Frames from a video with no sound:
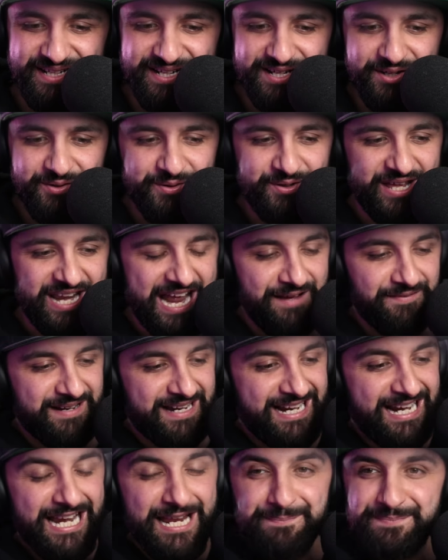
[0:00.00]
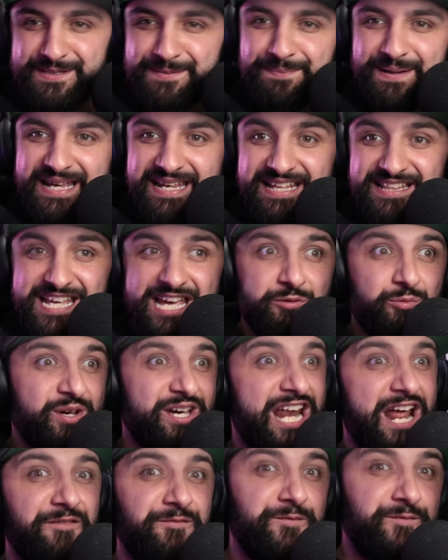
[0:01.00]
We're gonna have clips playing at the end. We're
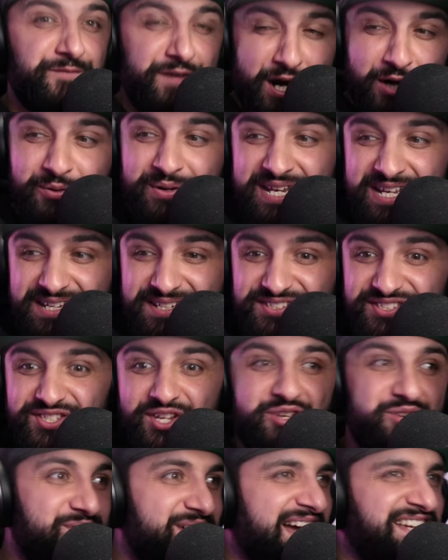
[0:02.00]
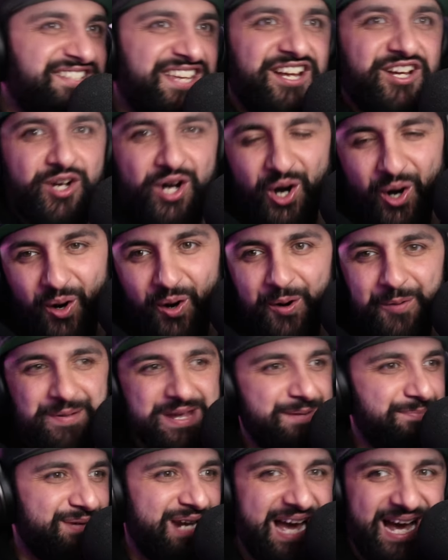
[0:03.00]
gonna have phone in so you guys can call
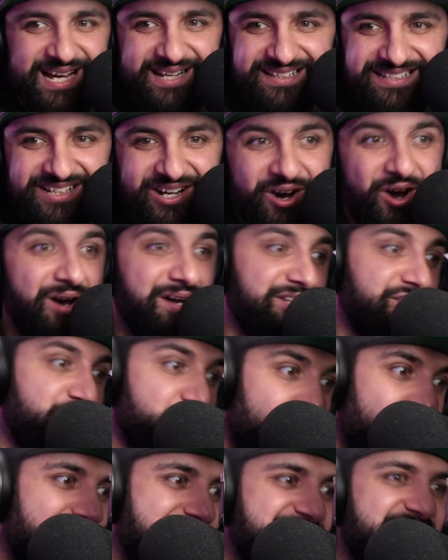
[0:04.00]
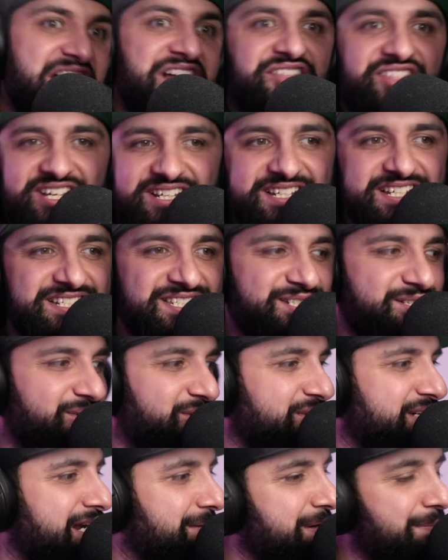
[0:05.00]
me, Blad. Join the
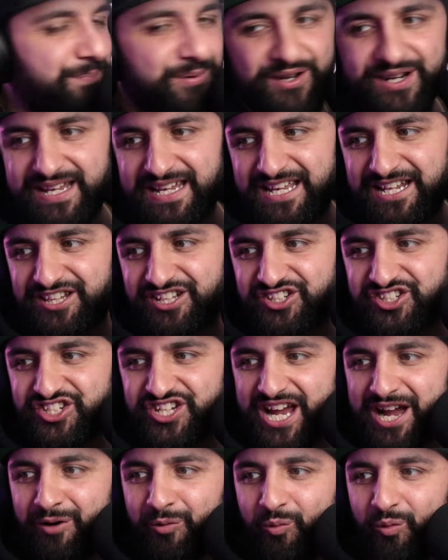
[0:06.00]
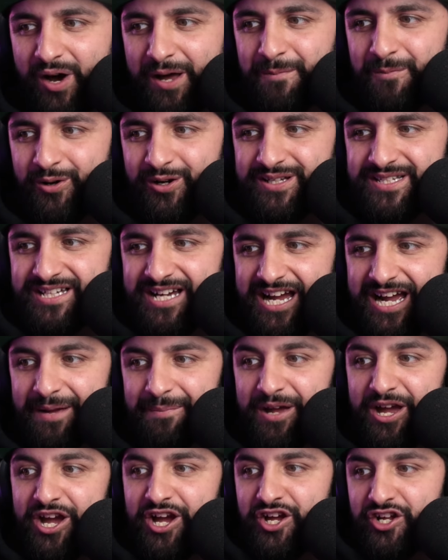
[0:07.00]
Discord. Let me put it in the chat one more
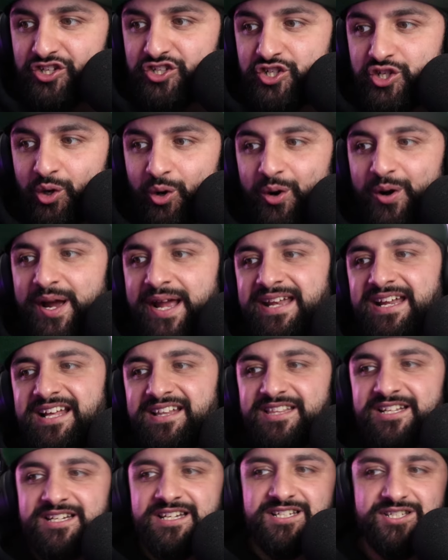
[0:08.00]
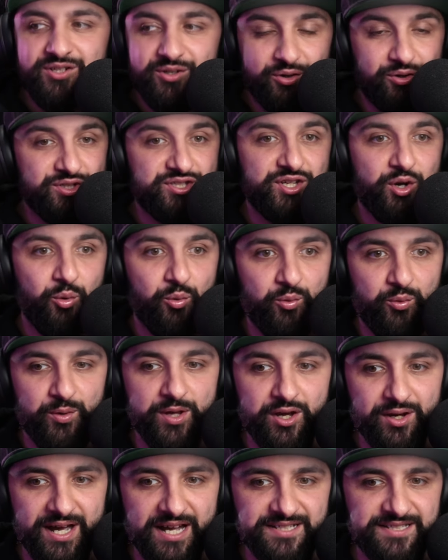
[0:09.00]
time. Join the Discord so
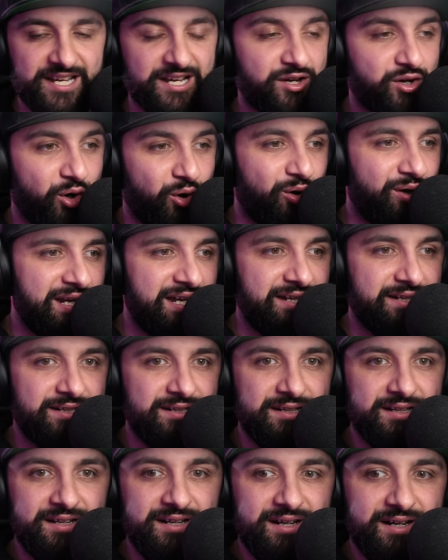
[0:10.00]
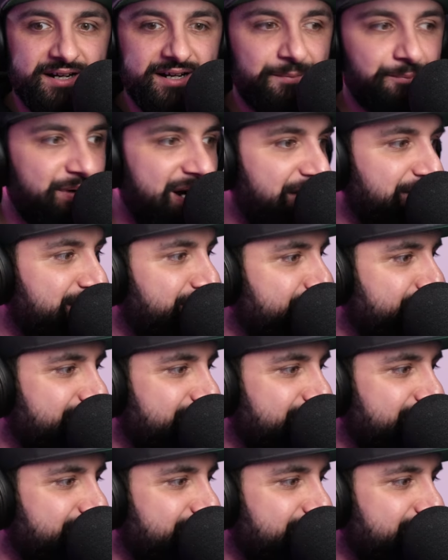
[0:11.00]
you guys can call in. Bro, if you